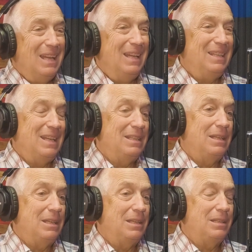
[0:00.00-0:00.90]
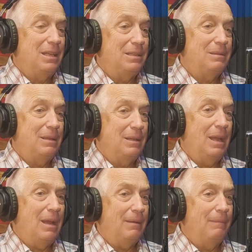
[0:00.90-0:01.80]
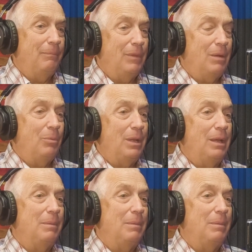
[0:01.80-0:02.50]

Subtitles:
It's not really.